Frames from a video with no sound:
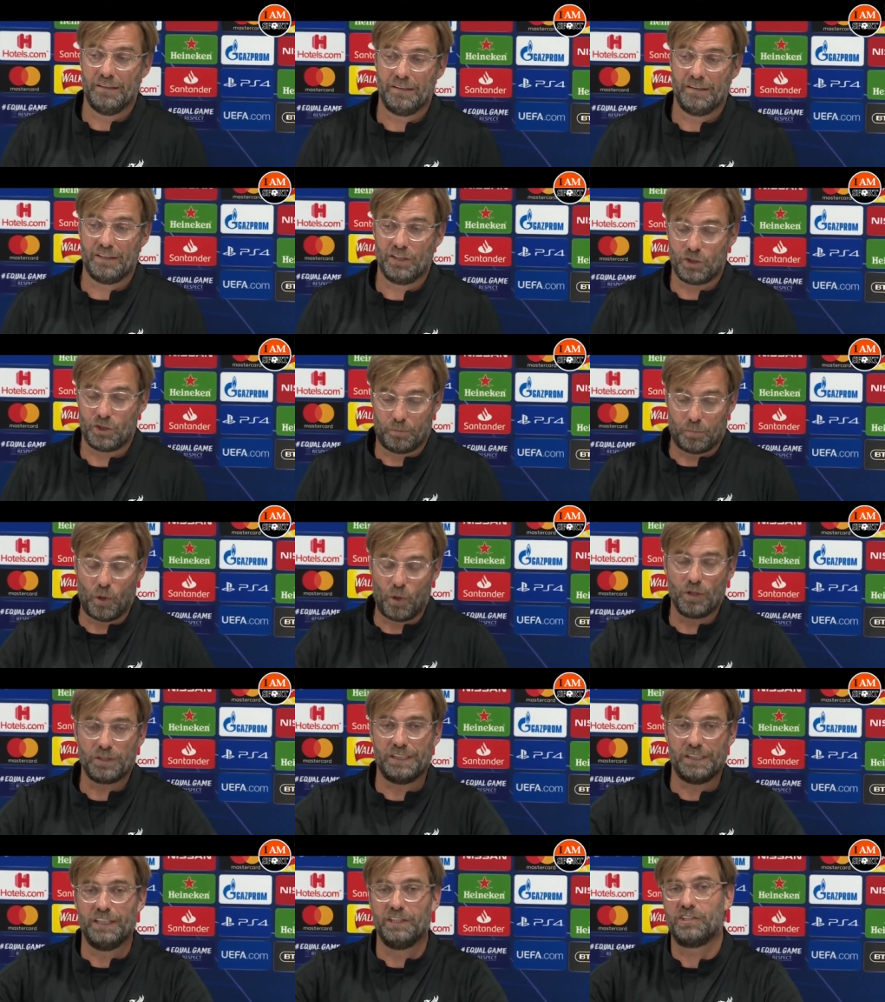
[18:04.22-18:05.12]
the
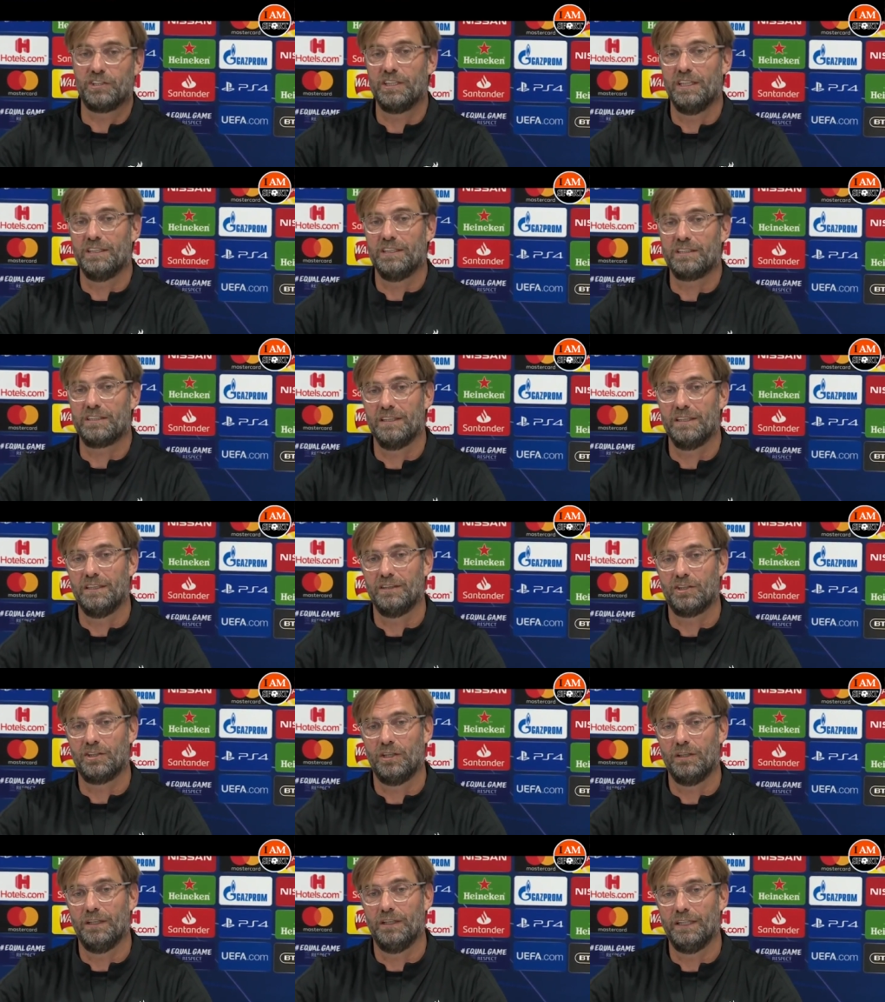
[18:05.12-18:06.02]
support here is, is in,
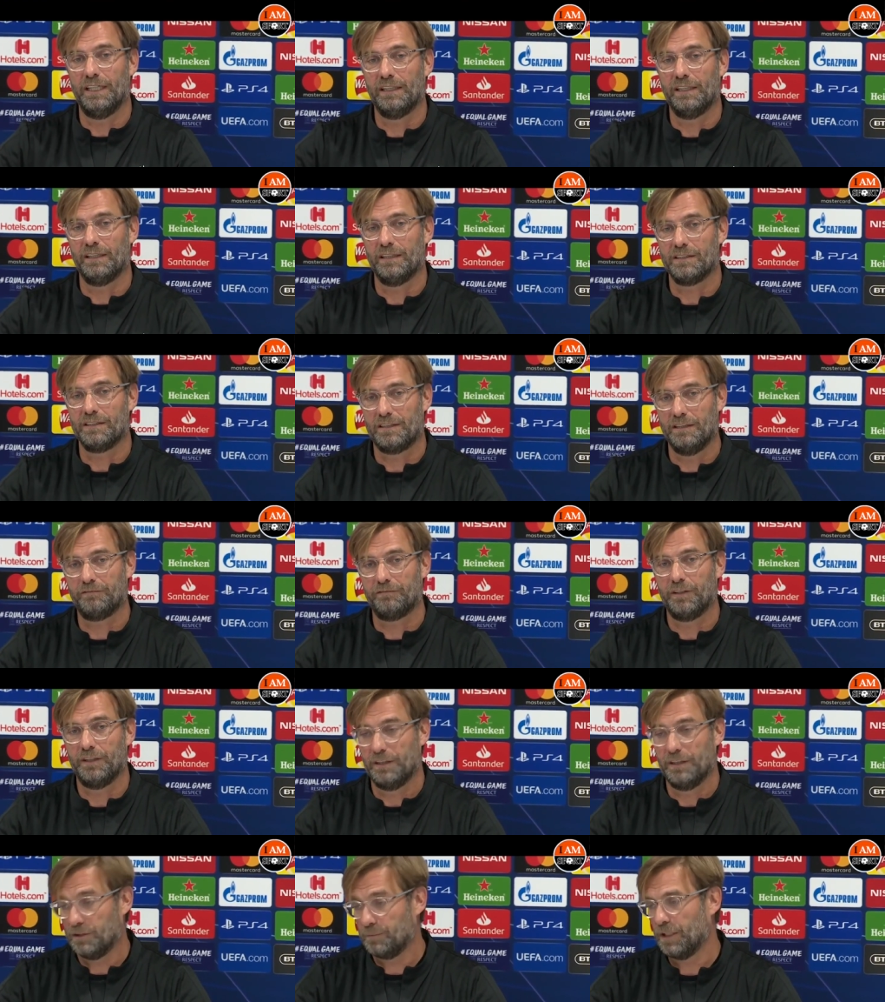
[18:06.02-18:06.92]
in, England is
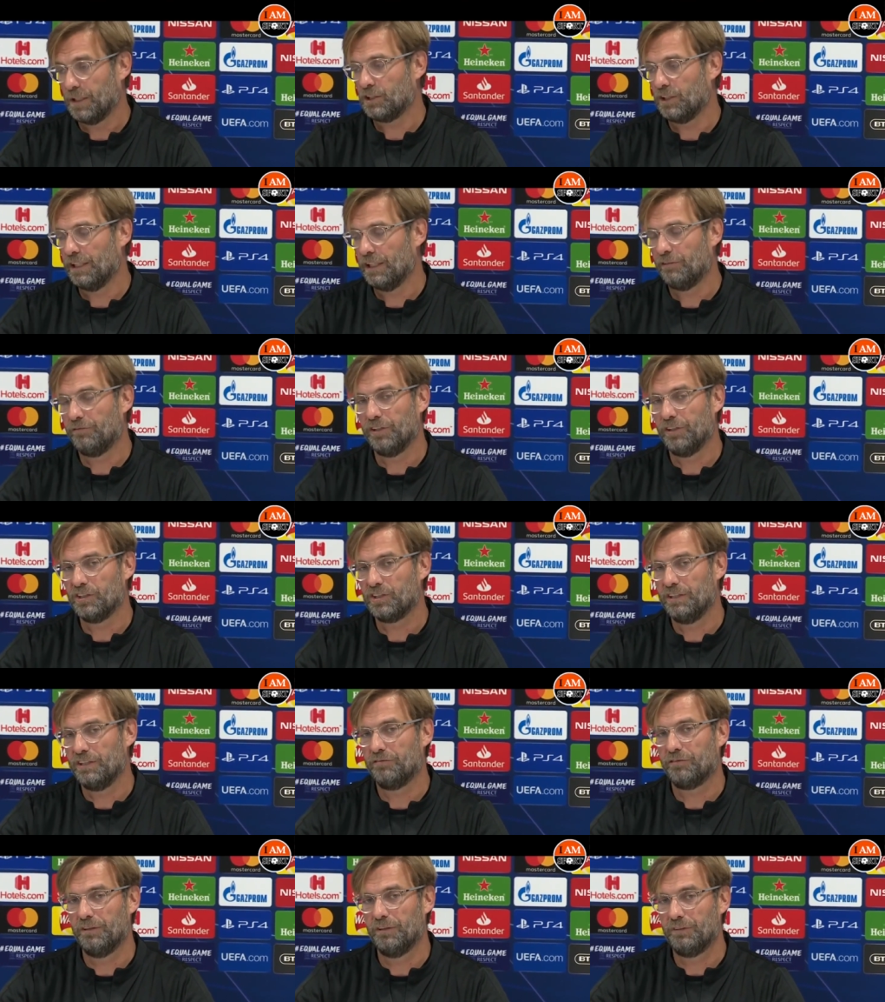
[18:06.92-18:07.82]
different, especially in Anfield is
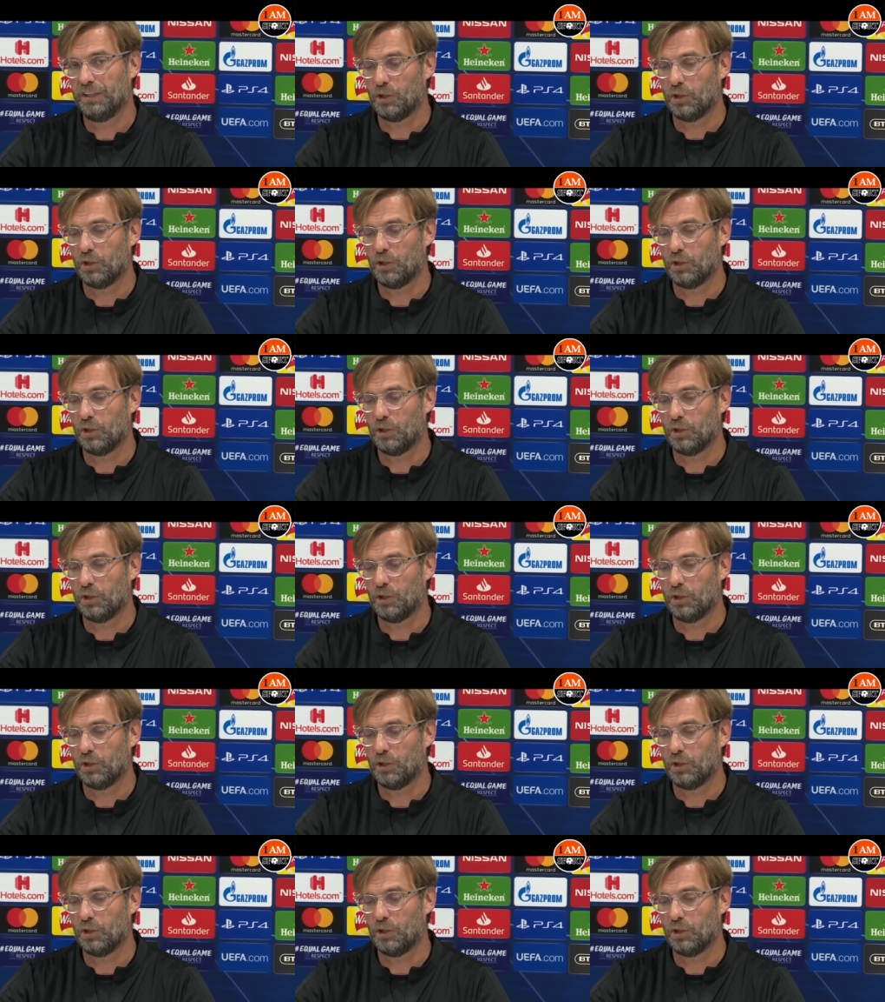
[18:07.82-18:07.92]
different.